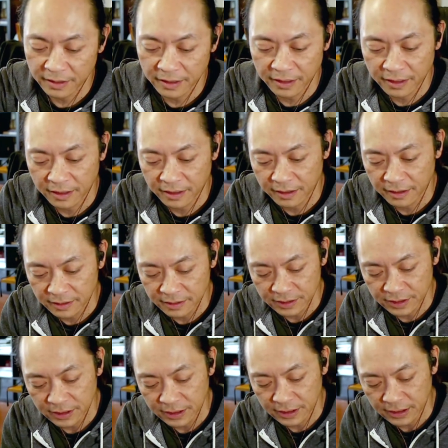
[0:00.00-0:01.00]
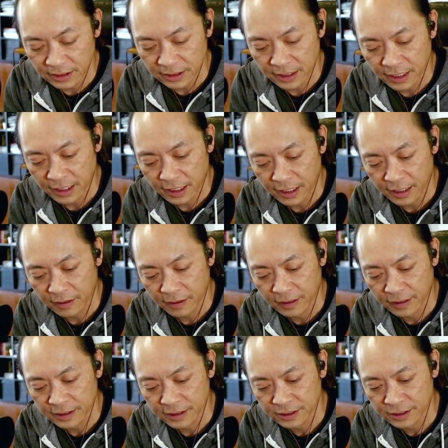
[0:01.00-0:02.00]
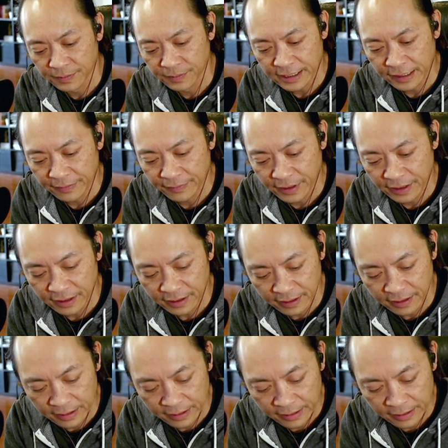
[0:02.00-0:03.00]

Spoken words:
and she didn't, or it's Jeremy time, and